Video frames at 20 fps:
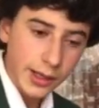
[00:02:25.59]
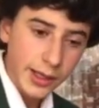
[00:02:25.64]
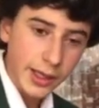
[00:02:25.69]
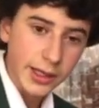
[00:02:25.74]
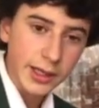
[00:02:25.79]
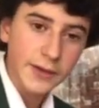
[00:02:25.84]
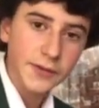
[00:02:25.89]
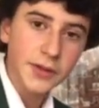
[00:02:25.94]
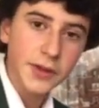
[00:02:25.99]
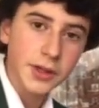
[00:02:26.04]

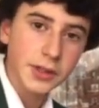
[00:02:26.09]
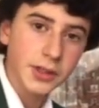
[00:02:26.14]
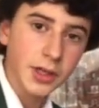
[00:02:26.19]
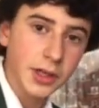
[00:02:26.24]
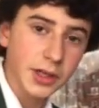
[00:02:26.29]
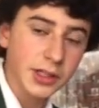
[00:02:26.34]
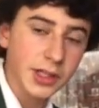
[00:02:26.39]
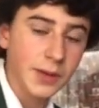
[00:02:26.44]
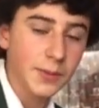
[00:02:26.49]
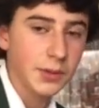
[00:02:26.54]
Yet if the
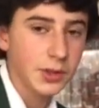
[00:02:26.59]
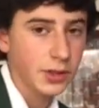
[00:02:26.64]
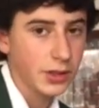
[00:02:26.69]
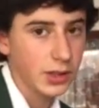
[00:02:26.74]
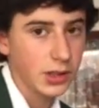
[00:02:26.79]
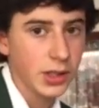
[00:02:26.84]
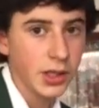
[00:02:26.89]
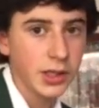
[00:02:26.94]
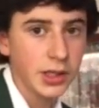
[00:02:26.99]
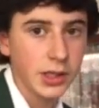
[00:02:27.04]
starting temperature
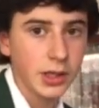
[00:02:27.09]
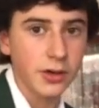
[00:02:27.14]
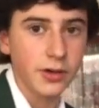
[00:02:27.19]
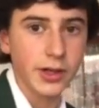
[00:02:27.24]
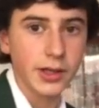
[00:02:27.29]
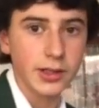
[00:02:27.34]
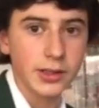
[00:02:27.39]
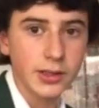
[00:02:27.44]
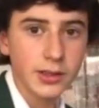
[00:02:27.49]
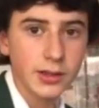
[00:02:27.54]
is 30
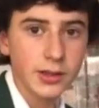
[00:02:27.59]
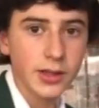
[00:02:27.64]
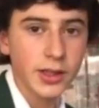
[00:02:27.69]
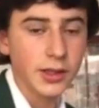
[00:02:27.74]
degrees,